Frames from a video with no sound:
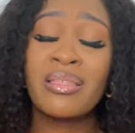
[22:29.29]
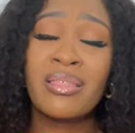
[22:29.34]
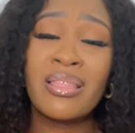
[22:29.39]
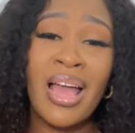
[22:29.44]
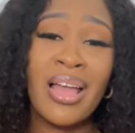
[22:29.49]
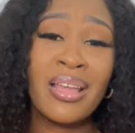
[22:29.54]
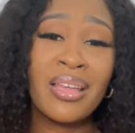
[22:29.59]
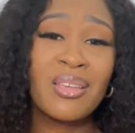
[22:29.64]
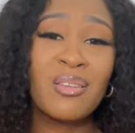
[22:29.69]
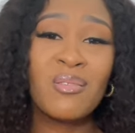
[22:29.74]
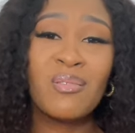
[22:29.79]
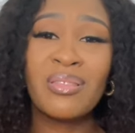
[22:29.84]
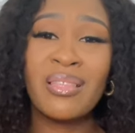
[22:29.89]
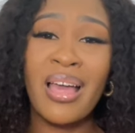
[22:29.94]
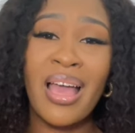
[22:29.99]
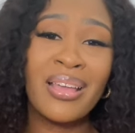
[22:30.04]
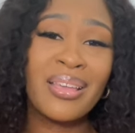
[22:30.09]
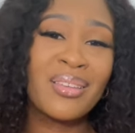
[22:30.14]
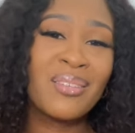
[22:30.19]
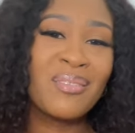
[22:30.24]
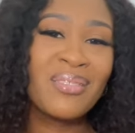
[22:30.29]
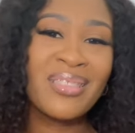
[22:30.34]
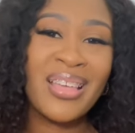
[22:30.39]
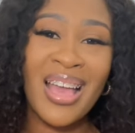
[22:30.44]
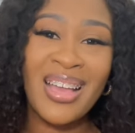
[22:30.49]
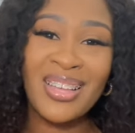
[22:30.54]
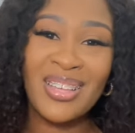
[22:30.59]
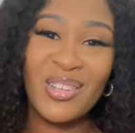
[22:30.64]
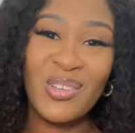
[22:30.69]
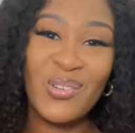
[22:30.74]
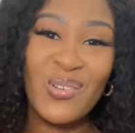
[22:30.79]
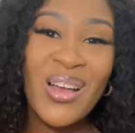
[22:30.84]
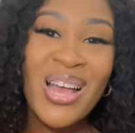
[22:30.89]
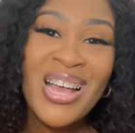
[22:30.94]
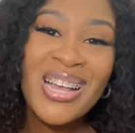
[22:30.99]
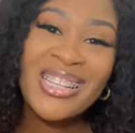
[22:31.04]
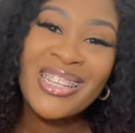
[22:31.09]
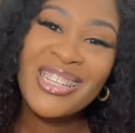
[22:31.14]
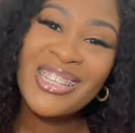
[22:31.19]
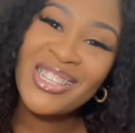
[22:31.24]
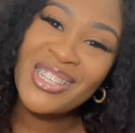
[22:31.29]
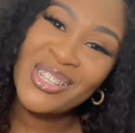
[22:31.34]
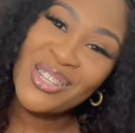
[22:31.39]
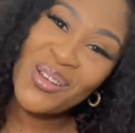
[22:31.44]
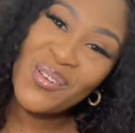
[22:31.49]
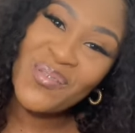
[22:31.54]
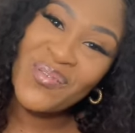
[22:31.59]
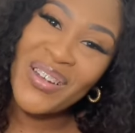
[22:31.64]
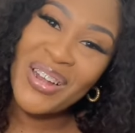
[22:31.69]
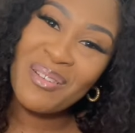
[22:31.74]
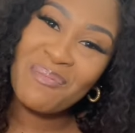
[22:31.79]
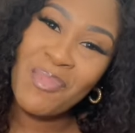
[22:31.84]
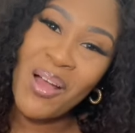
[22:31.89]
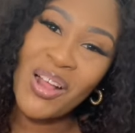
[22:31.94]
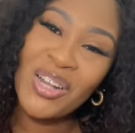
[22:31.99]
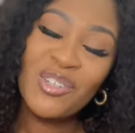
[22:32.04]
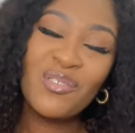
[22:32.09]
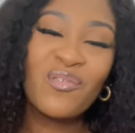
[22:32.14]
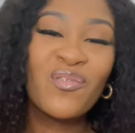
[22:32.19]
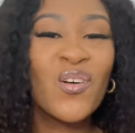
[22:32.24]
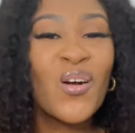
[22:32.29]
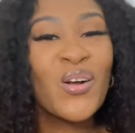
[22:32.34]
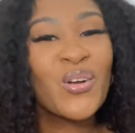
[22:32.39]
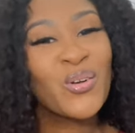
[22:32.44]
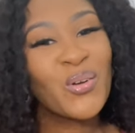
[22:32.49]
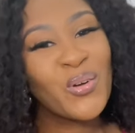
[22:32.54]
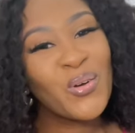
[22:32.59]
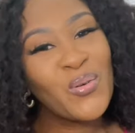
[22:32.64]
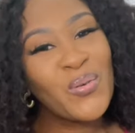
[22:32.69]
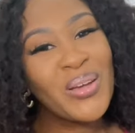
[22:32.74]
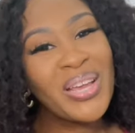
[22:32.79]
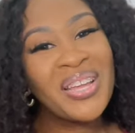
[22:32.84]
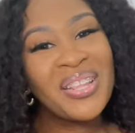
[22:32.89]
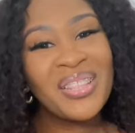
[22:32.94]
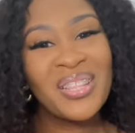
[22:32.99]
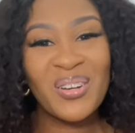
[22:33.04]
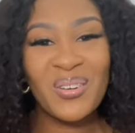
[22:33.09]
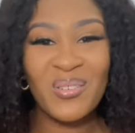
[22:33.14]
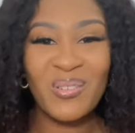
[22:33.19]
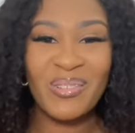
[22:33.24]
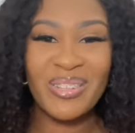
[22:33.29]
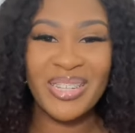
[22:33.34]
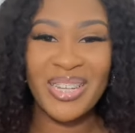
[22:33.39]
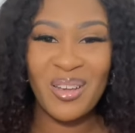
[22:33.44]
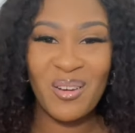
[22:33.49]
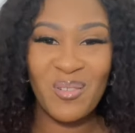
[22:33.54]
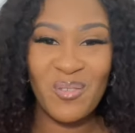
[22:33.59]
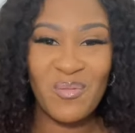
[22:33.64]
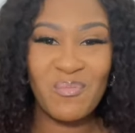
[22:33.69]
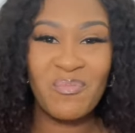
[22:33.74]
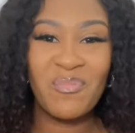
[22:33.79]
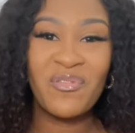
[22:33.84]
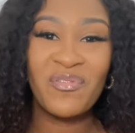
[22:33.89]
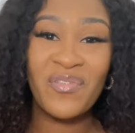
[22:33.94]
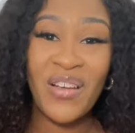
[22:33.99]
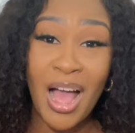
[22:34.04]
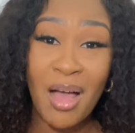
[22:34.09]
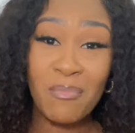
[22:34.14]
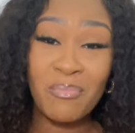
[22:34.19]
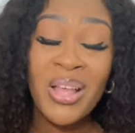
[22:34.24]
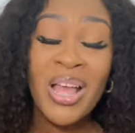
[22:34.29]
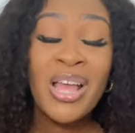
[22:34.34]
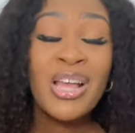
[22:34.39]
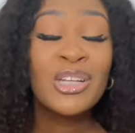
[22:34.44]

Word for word: Thank you, thank you, thank you so very much for growing the Cozy Home fam.